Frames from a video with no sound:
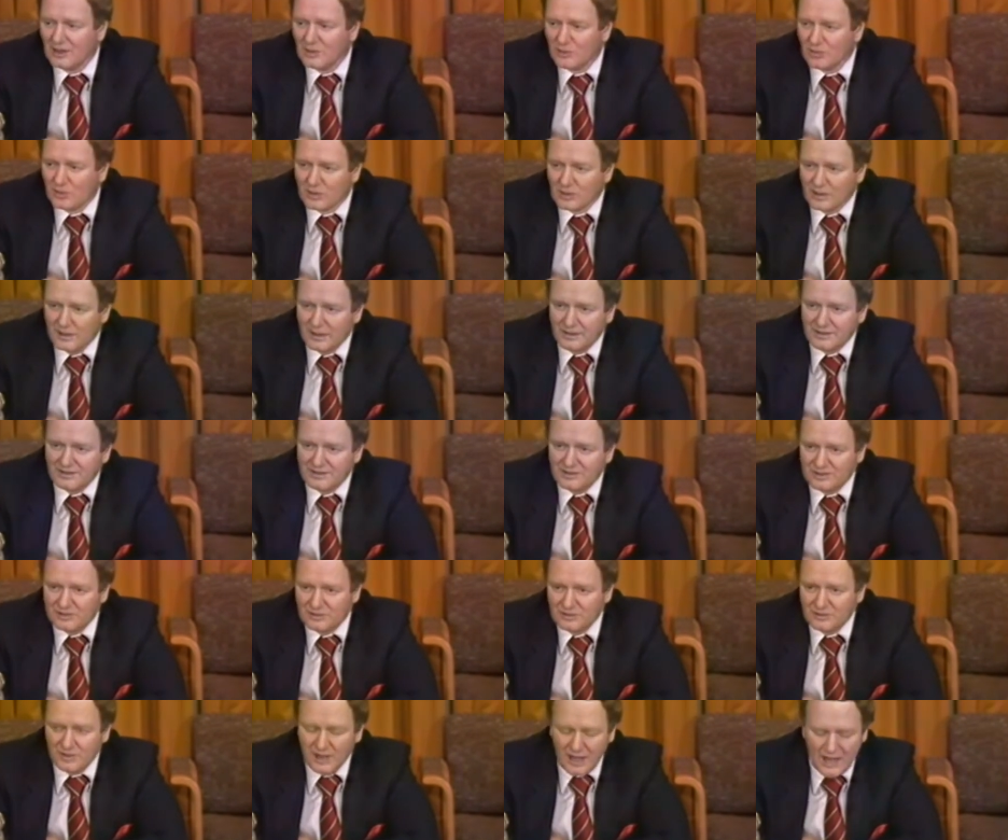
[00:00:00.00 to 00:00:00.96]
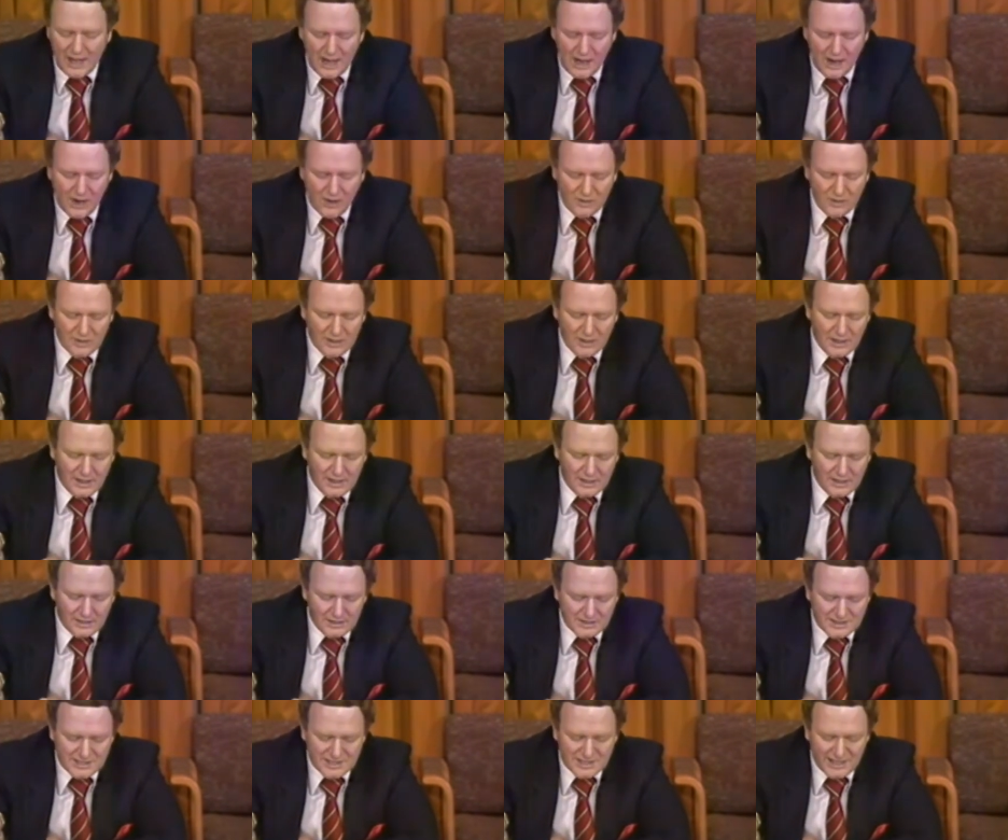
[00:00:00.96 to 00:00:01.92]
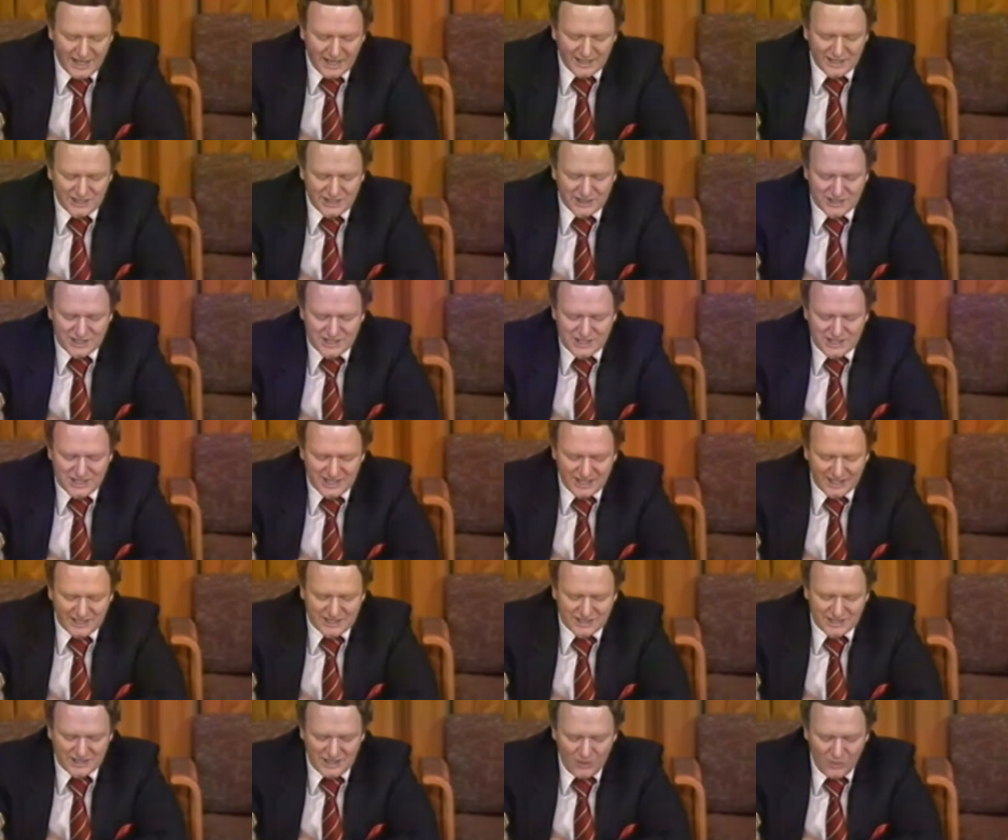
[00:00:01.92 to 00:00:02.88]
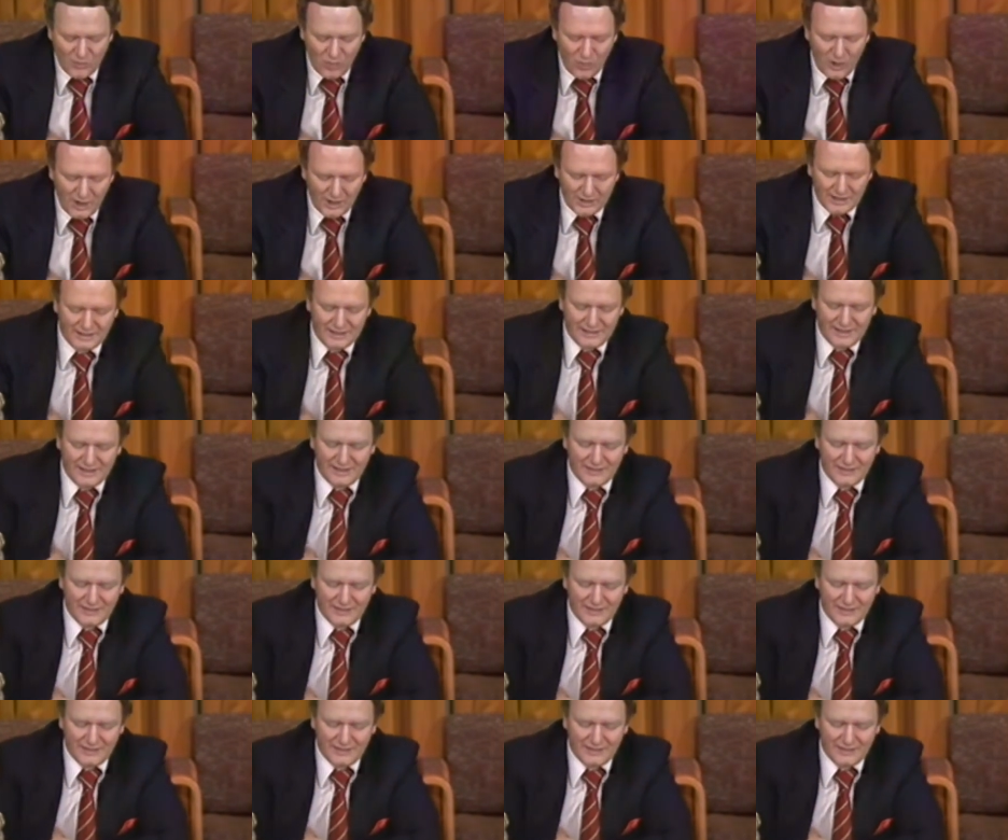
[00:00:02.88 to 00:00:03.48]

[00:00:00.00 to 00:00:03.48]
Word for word: we're into now Section 61